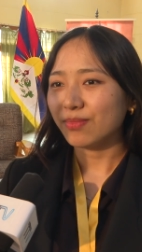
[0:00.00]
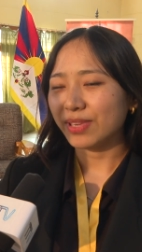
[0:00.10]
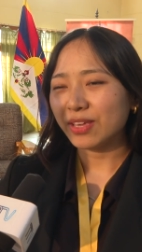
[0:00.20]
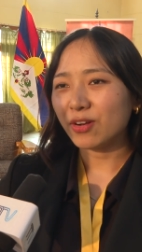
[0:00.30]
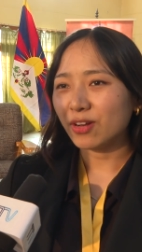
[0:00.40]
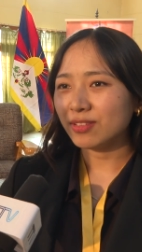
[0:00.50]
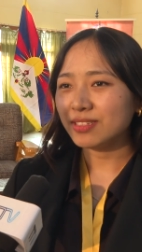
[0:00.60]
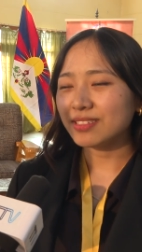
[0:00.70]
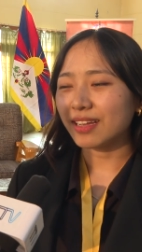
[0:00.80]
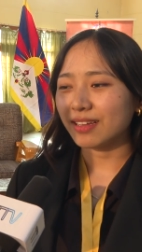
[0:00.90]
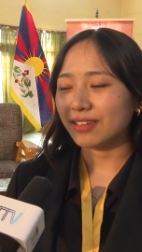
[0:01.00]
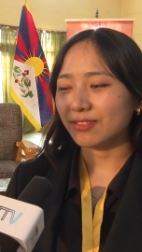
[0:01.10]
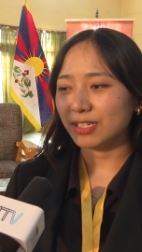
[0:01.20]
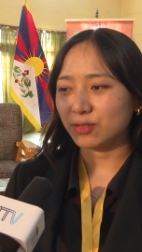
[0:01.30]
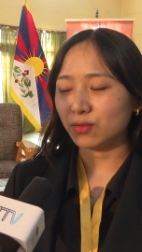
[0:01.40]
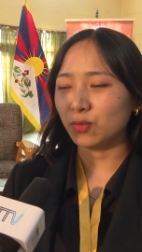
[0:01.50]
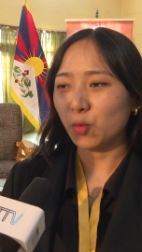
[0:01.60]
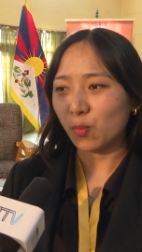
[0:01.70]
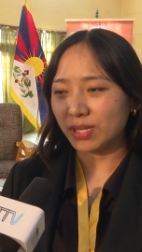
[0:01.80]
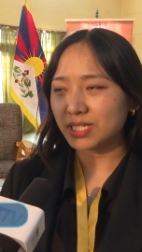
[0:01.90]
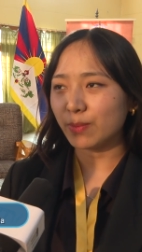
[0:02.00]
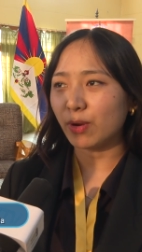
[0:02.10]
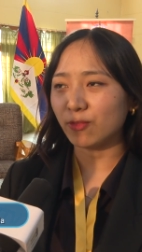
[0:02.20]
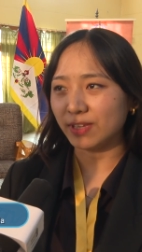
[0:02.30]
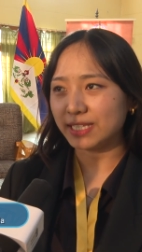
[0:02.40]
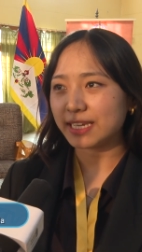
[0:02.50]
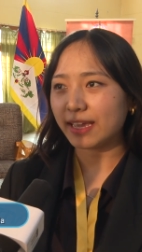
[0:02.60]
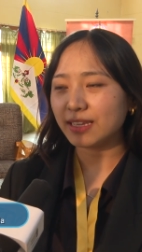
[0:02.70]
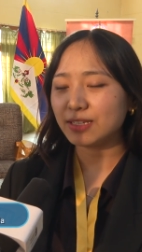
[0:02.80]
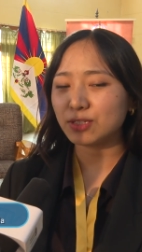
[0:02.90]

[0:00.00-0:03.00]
Being honest, I really don't know much about V-TAG,